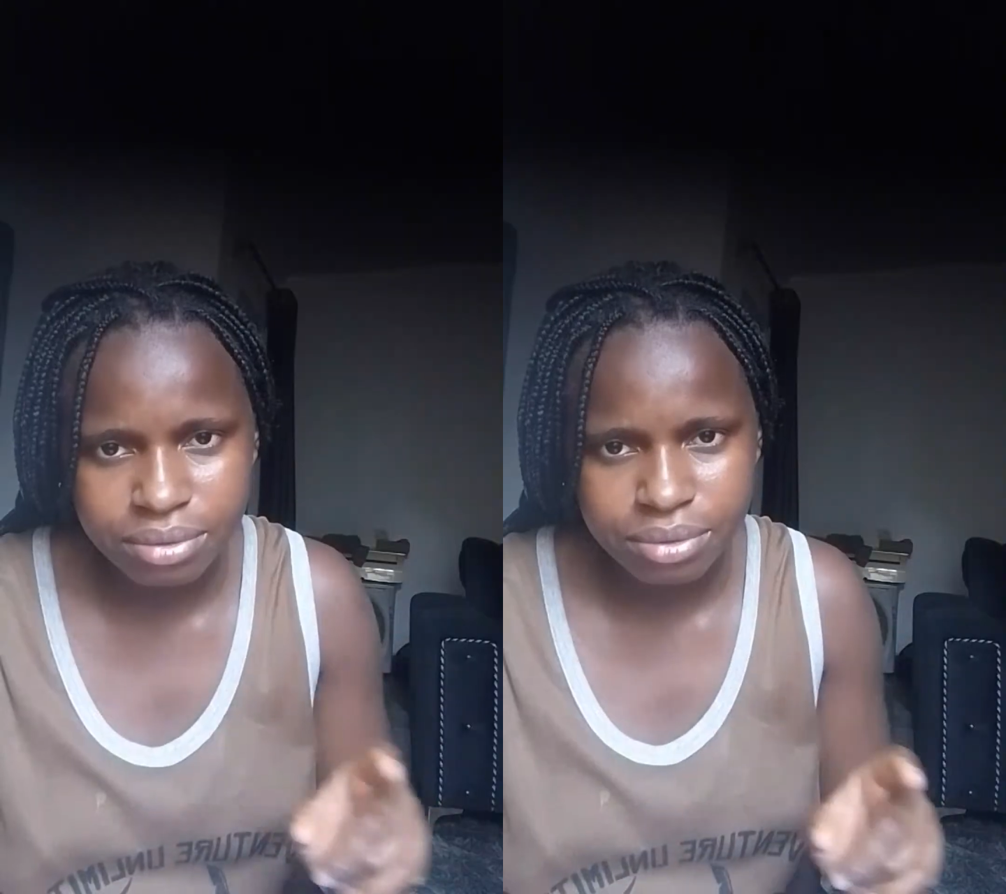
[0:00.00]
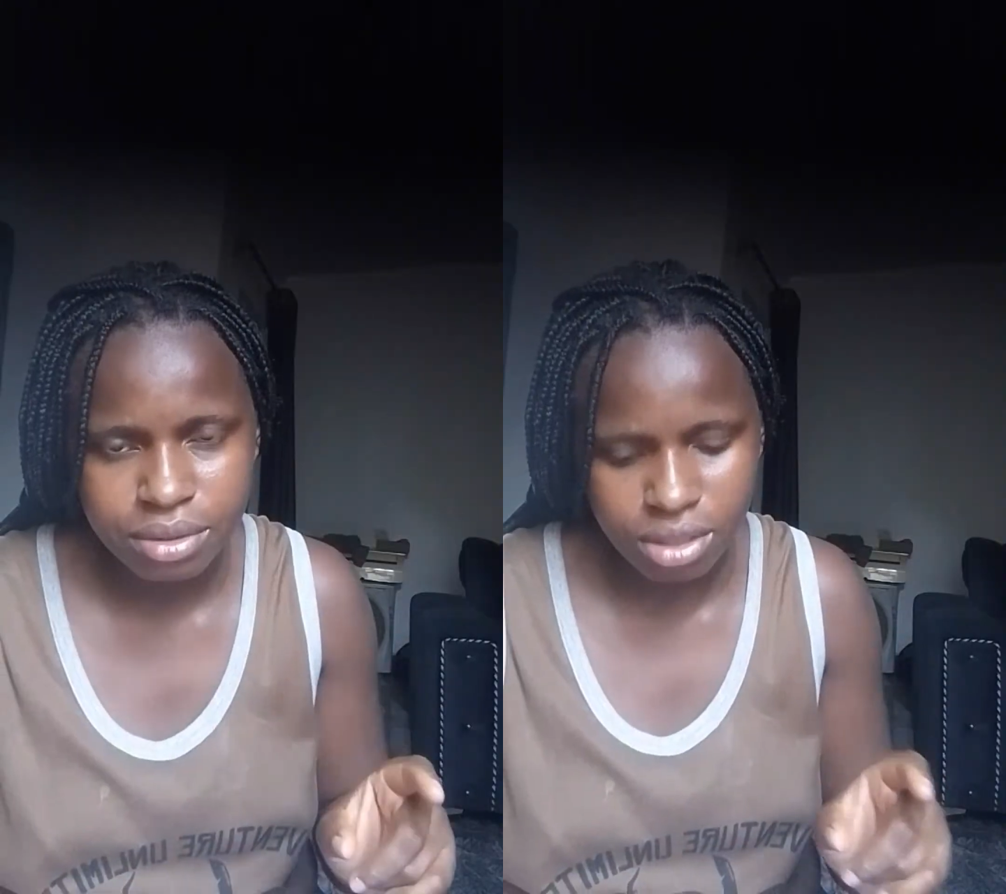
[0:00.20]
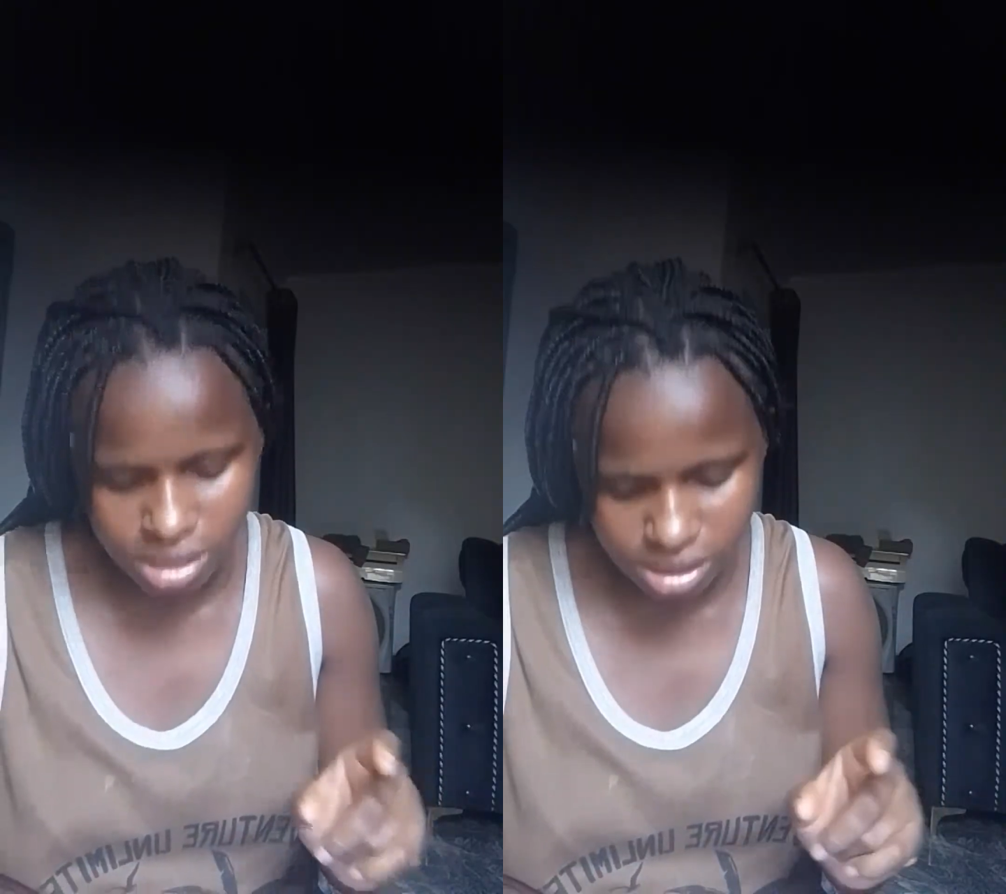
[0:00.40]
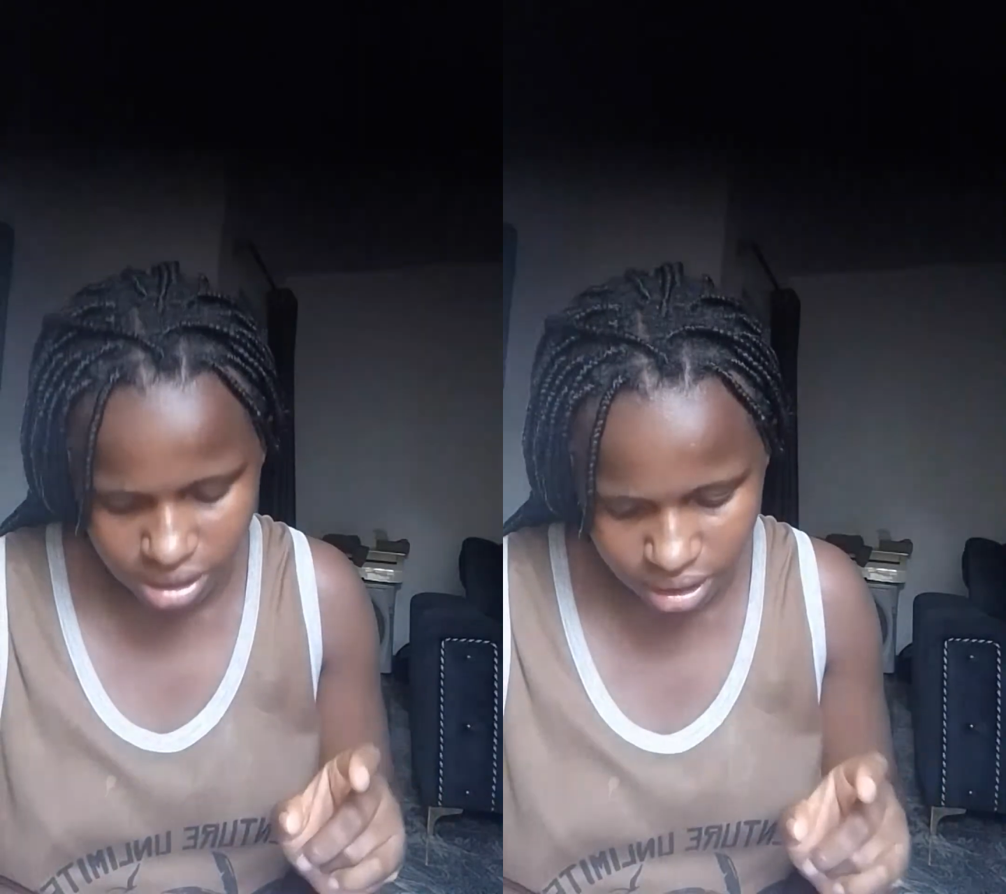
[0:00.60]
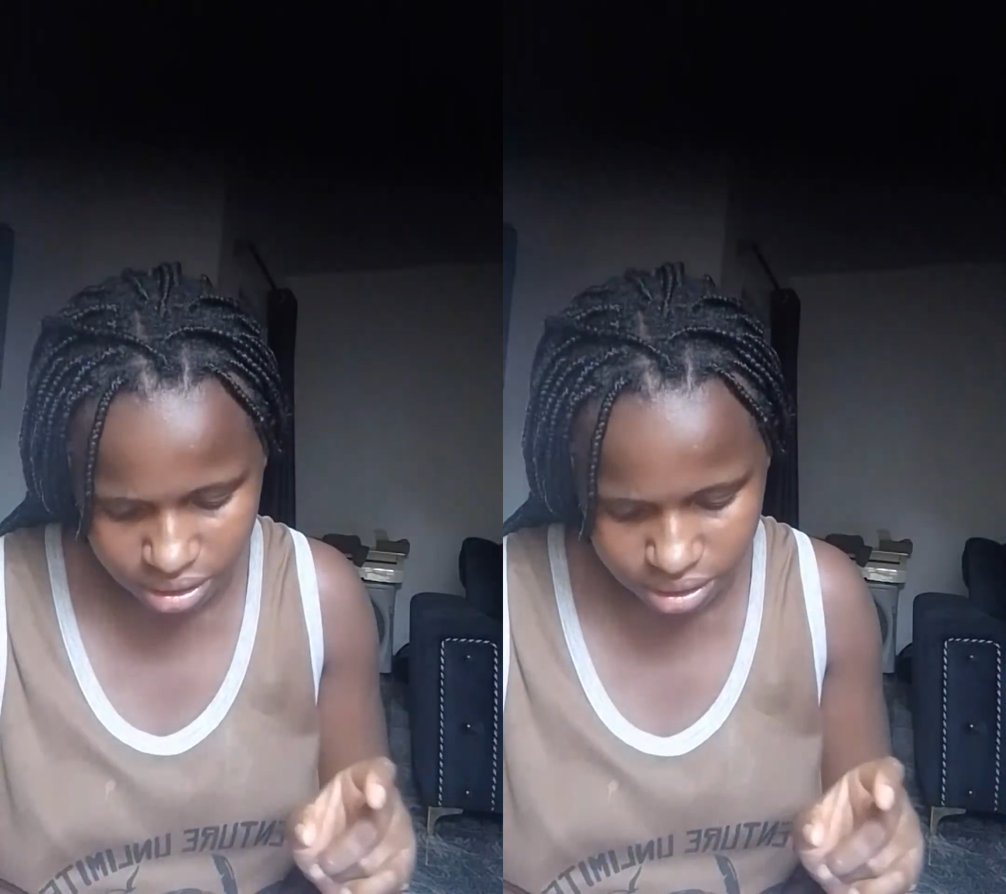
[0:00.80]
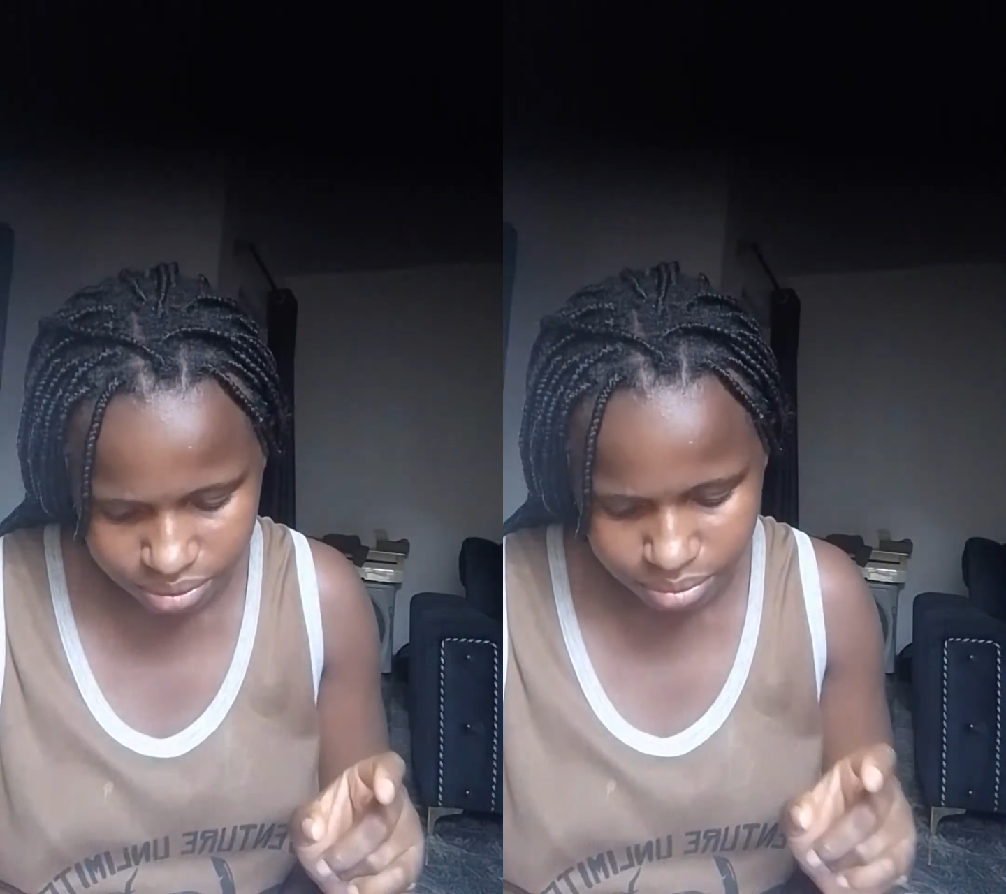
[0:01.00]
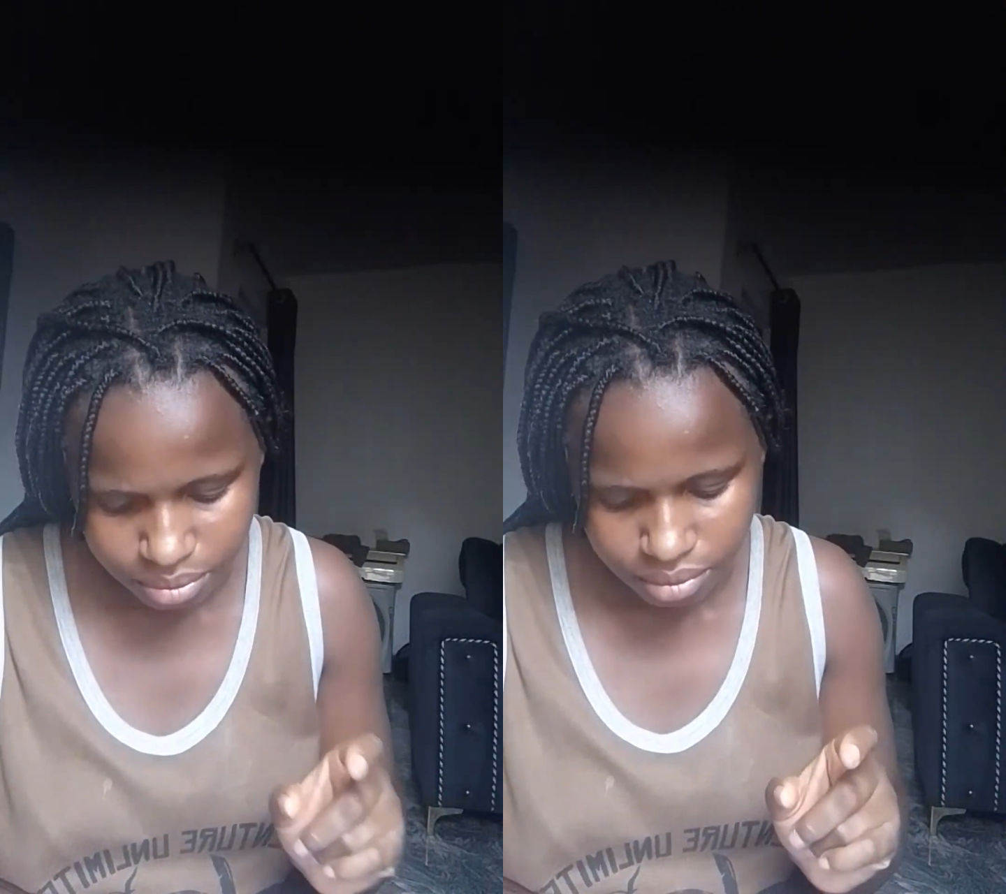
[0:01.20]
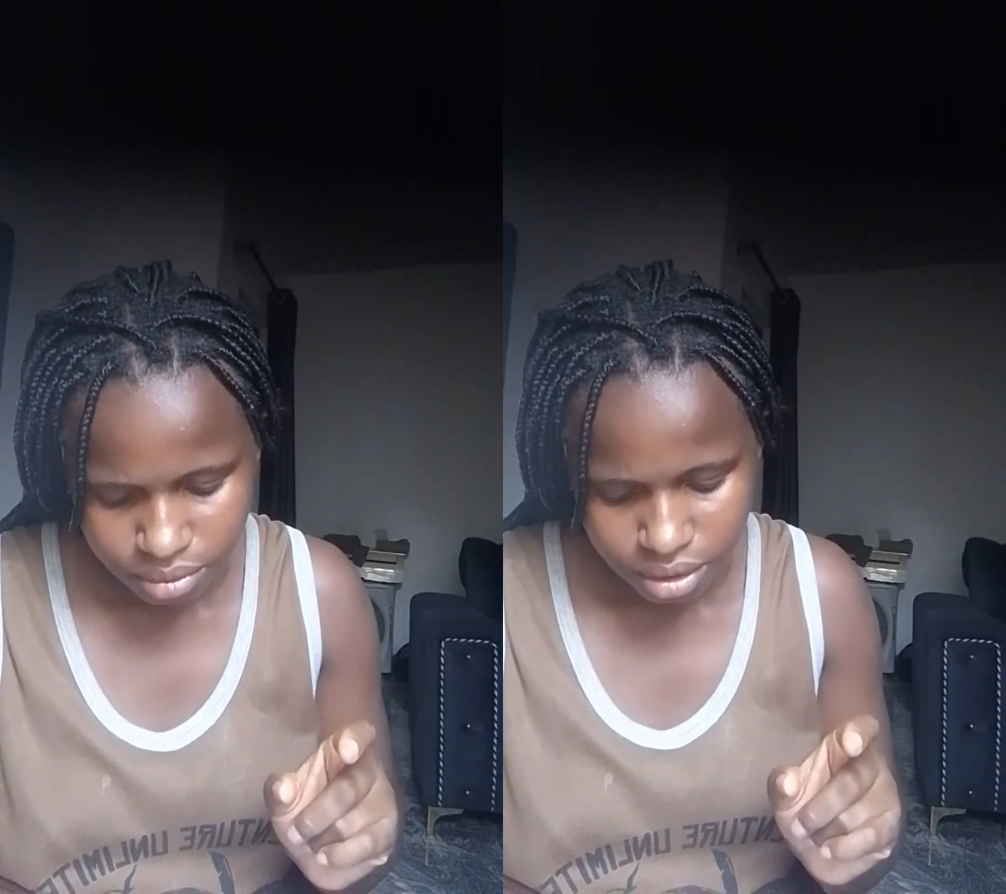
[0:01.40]
You understand?
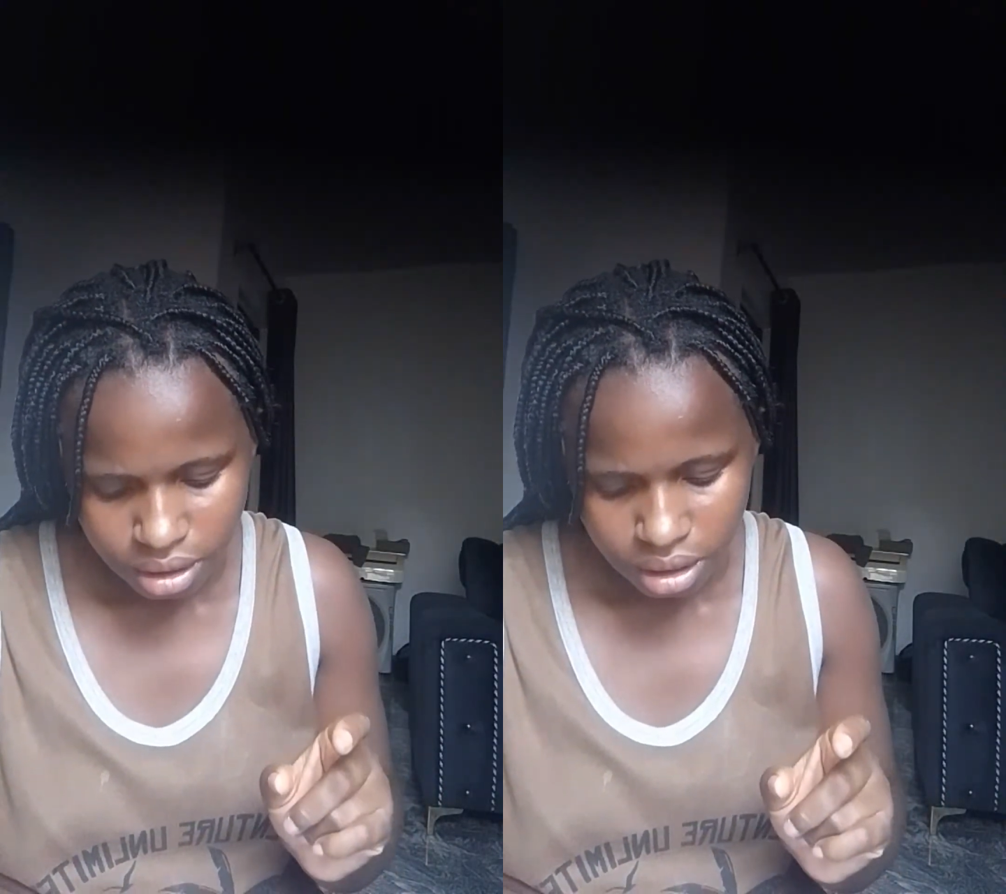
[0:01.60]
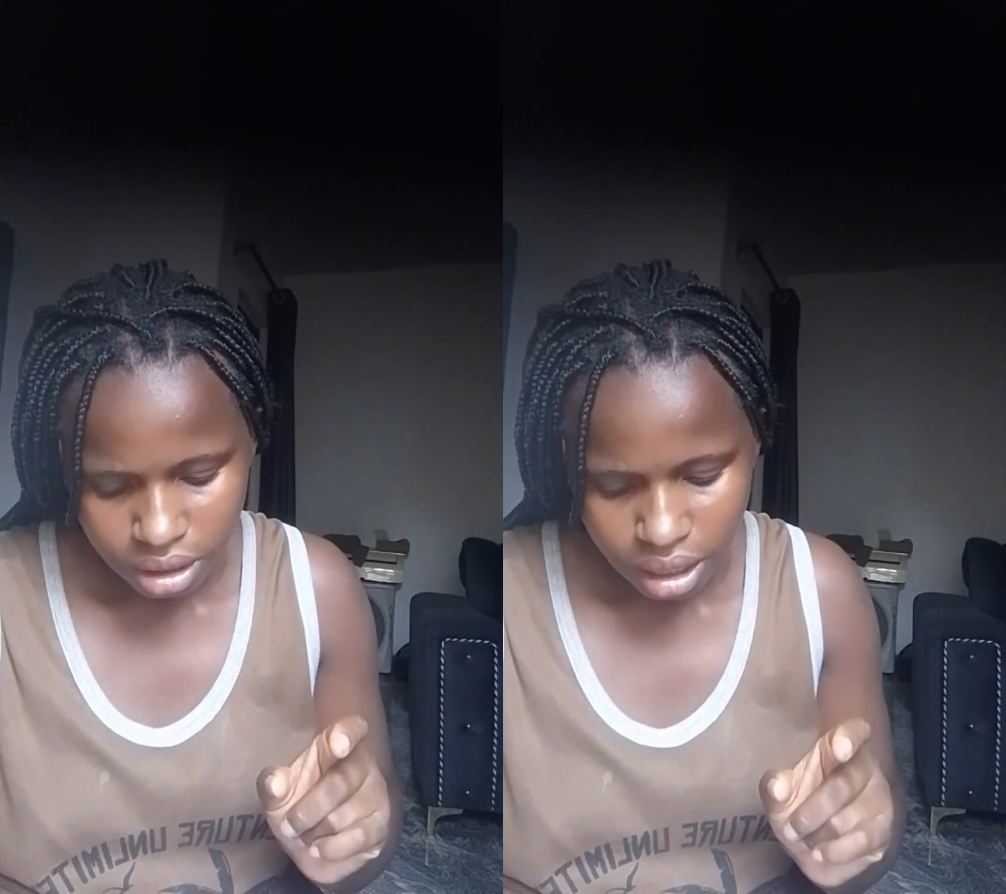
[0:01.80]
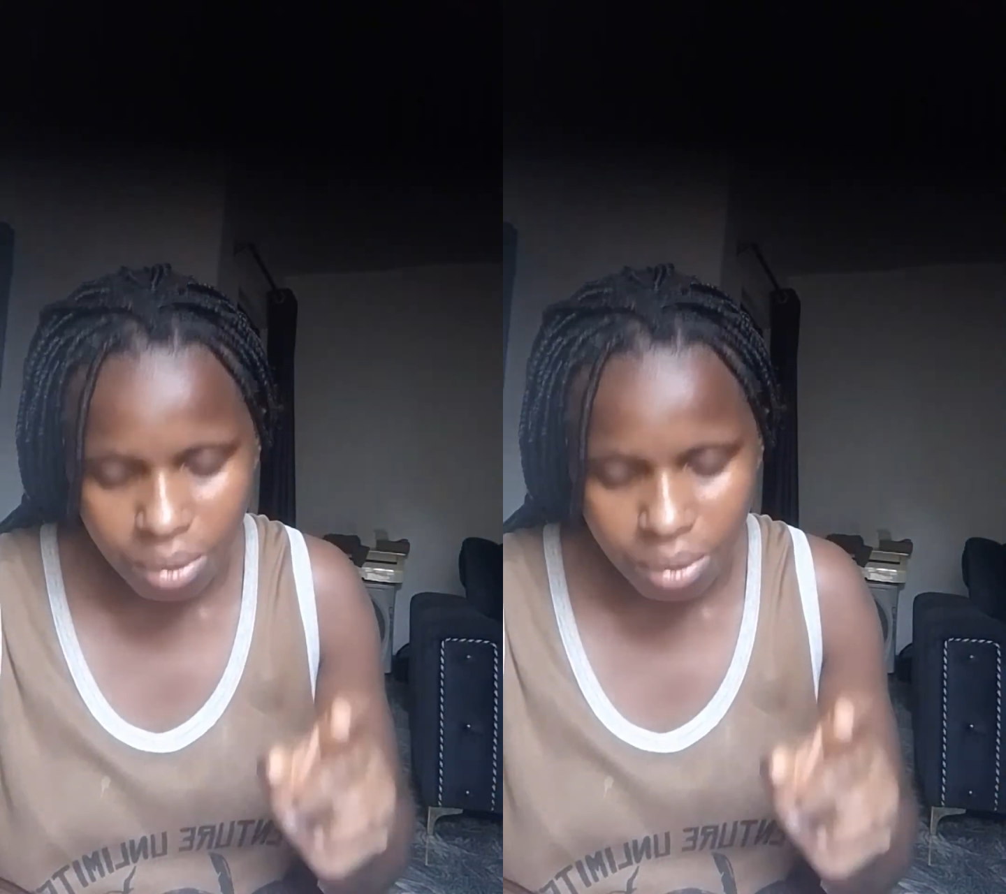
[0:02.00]
How